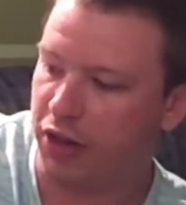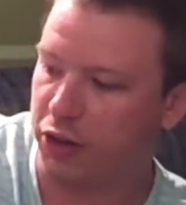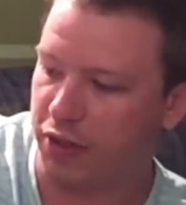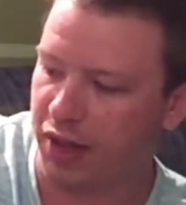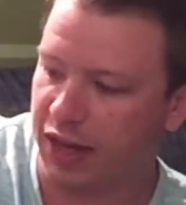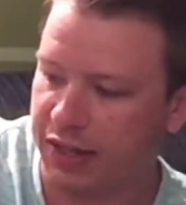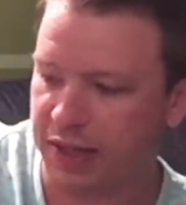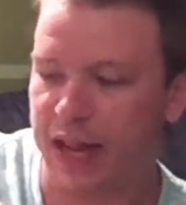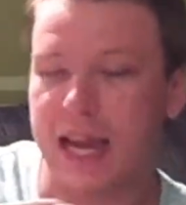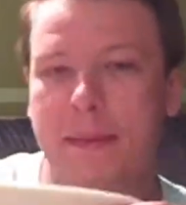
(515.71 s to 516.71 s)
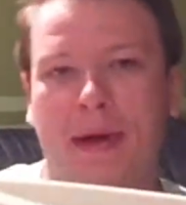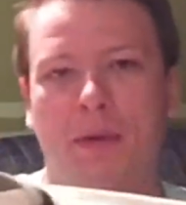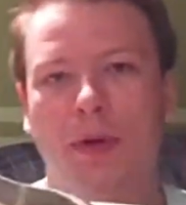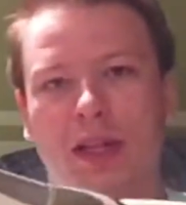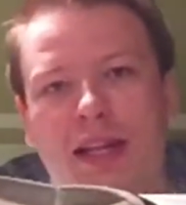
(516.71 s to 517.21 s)
colors again today, but I
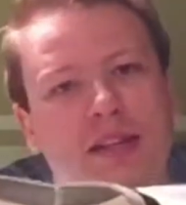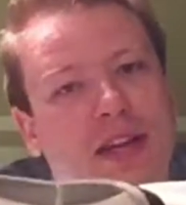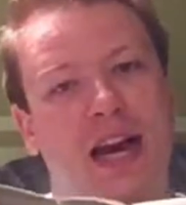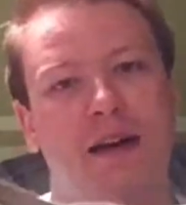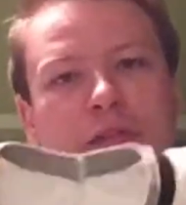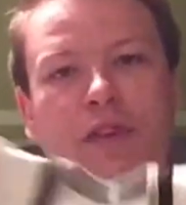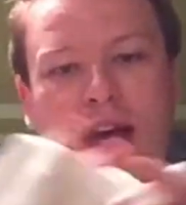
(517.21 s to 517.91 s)
really like to have,